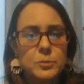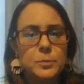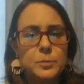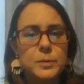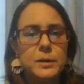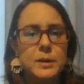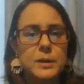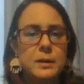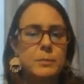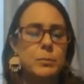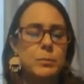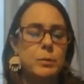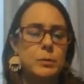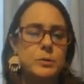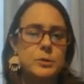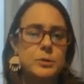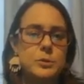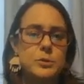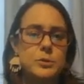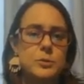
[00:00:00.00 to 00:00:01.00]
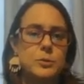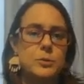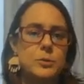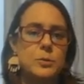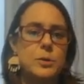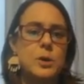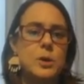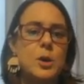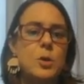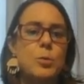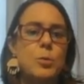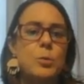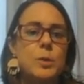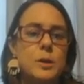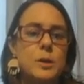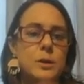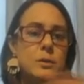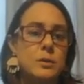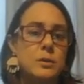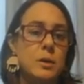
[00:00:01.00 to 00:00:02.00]
be able to
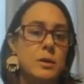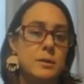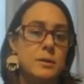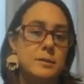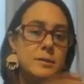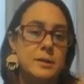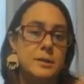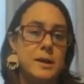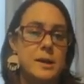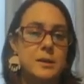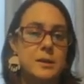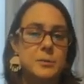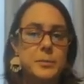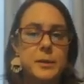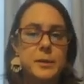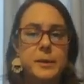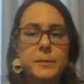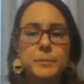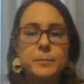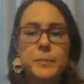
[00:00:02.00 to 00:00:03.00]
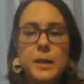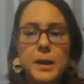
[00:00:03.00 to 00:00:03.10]
work alongside me.